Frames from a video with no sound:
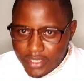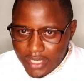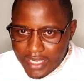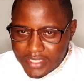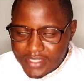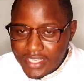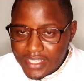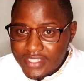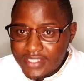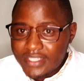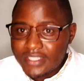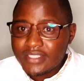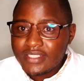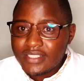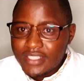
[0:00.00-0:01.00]
as I
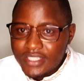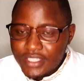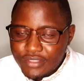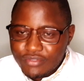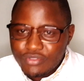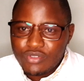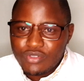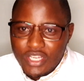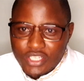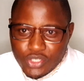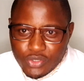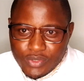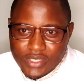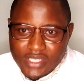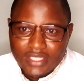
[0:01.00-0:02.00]
said, if you are
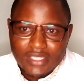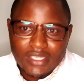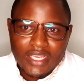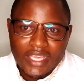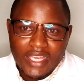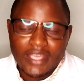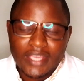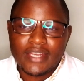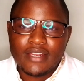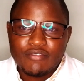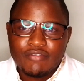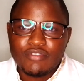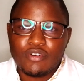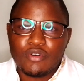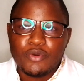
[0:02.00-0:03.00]
choosing any
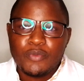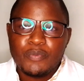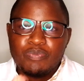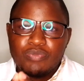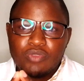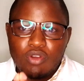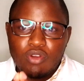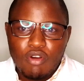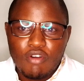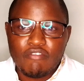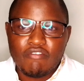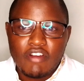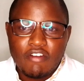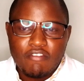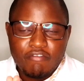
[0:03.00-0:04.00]
form of
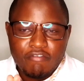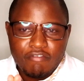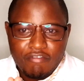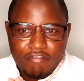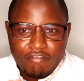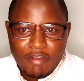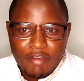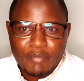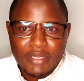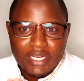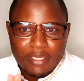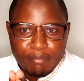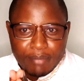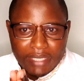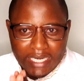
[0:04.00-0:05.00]

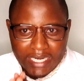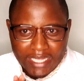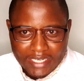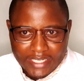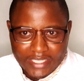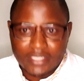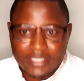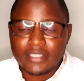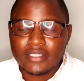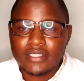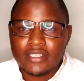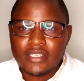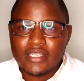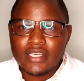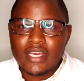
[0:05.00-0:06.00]
family planning,
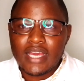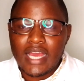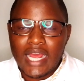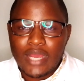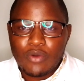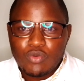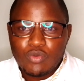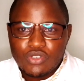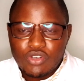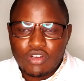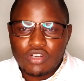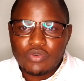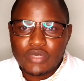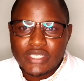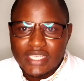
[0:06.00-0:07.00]
I would
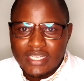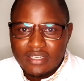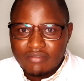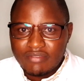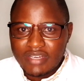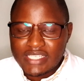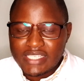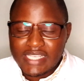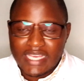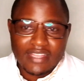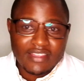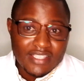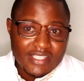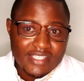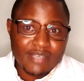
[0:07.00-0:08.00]
always advise,
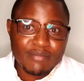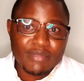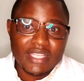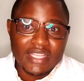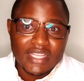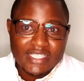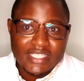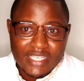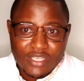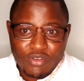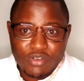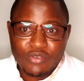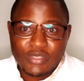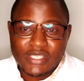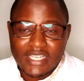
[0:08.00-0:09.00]
and this is something that I
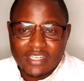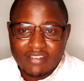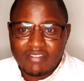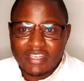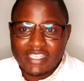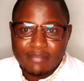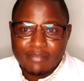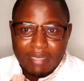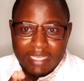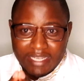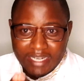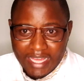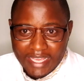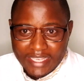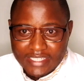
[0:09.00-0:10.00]
always advise my
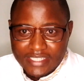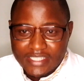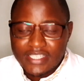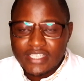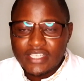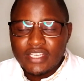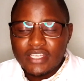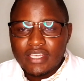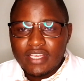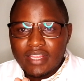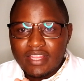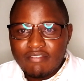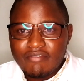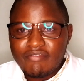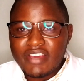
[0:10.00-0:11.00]
client,
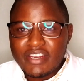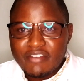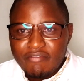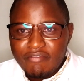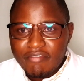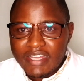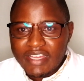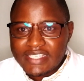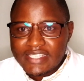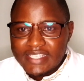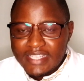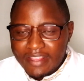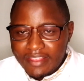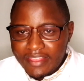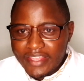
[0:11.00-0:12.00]
the very first
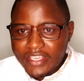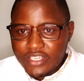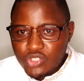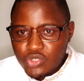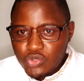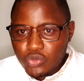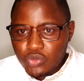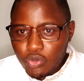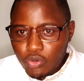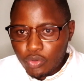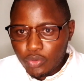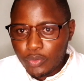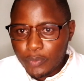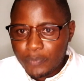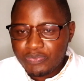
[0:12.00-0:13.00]
thing to
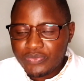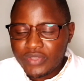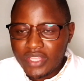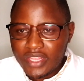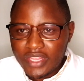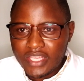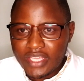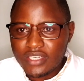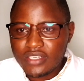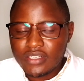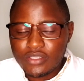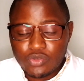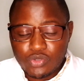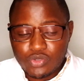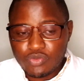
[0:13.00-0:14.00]
go, then
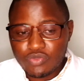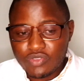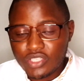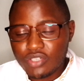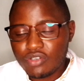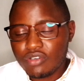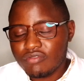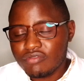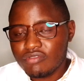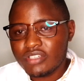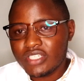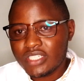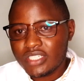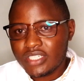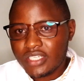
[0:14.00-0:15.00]
you should think of
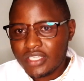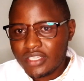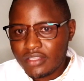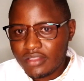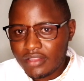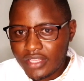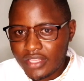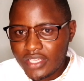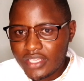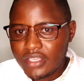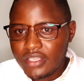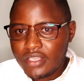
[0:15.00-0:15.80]
going the